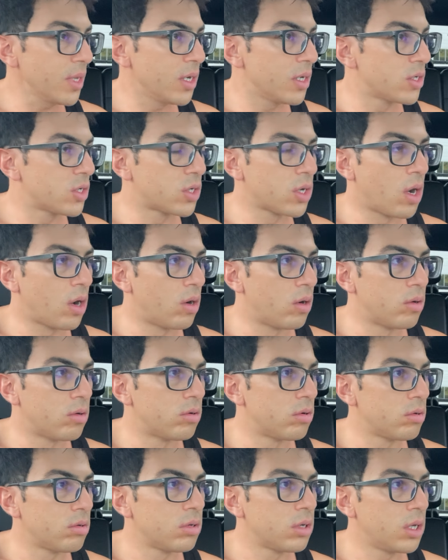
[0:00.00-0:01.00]
So,
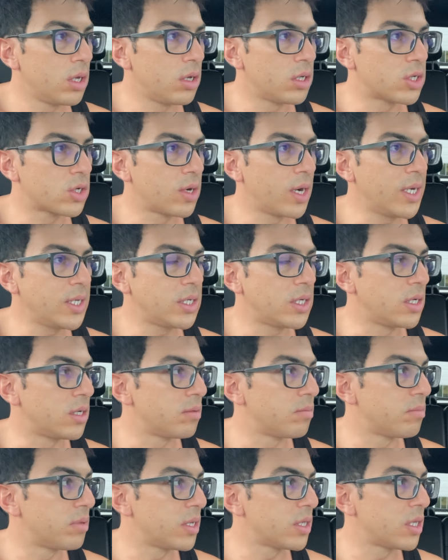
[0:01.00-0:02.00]
yeah, it's crazy,
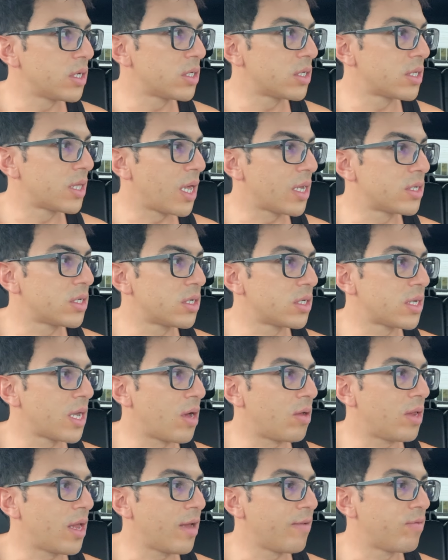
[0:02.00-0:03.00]
but this, that's just
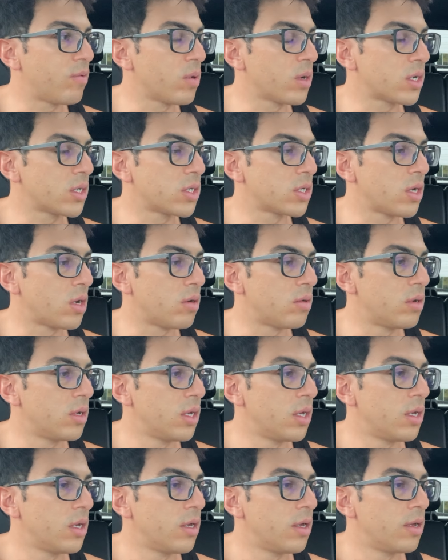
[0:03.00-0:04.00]
how life works. So,
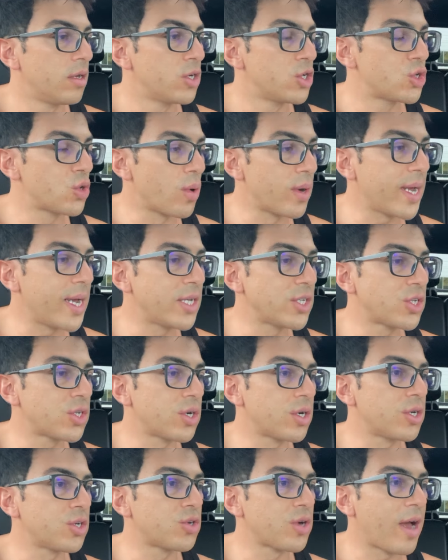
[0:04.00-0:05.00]
short
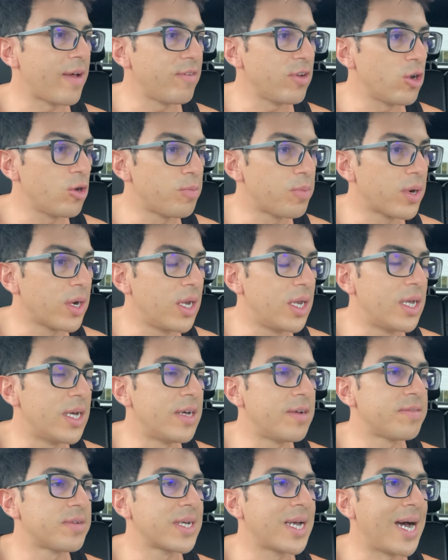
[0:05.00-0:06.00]
answer driving Uber and
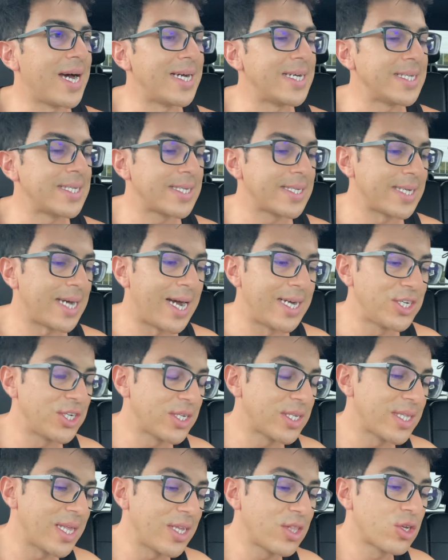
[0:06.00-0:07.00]
Lyft, guys, I
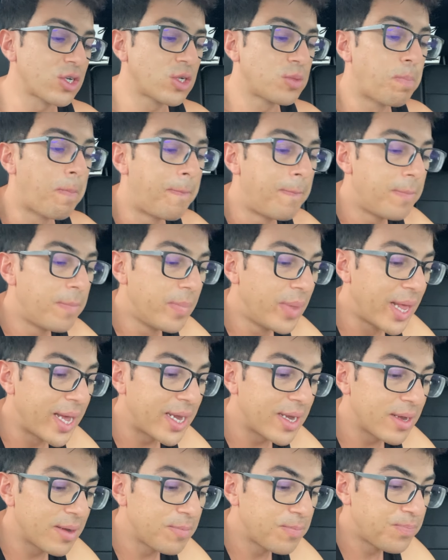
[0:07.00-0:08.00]
just think there's
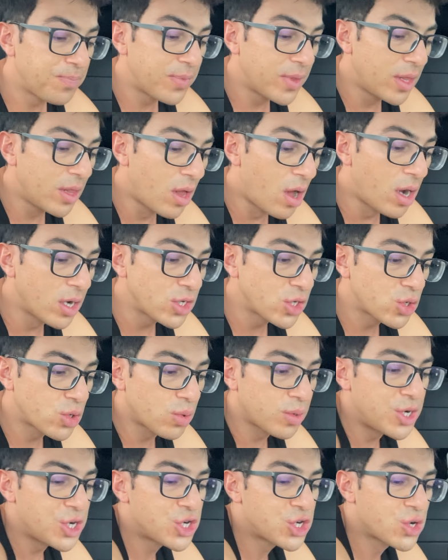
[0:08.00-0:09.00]
like, long
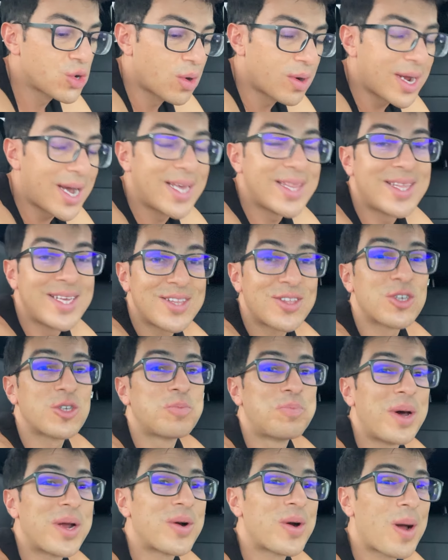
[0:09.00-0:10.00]
story short, I think there's
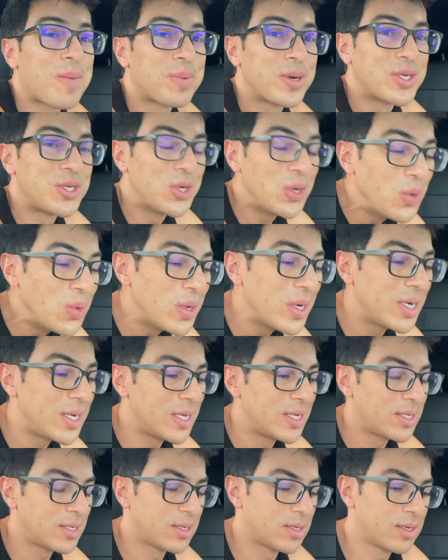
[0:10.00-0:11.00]
better
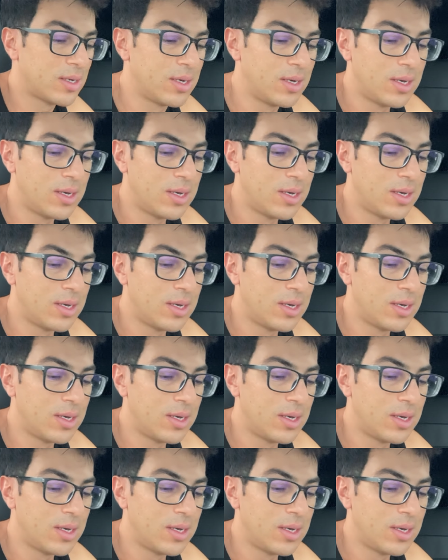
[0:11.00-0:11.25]
opportunities.